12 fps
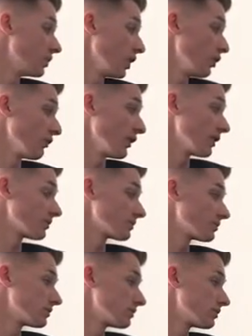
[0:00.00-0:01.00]
Another
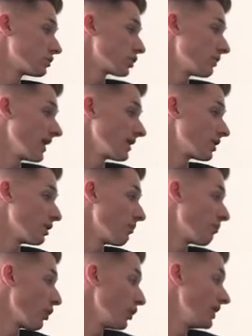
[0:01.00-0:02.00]

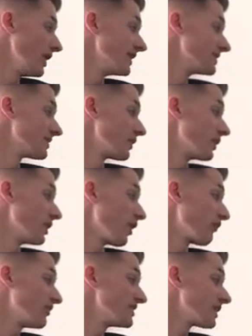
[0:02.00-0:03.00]
curriculum point is that they
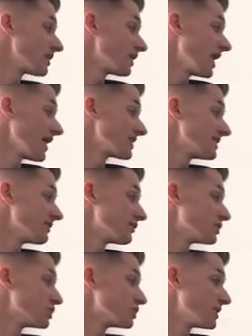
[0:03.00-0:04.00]
are physically active
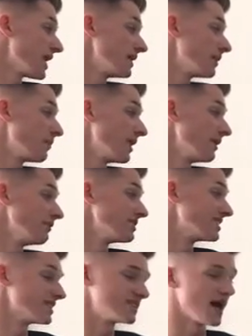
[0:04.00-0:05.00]
for sustained
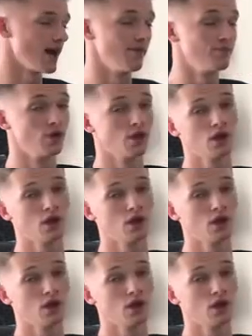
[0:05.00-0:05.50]
periods of time.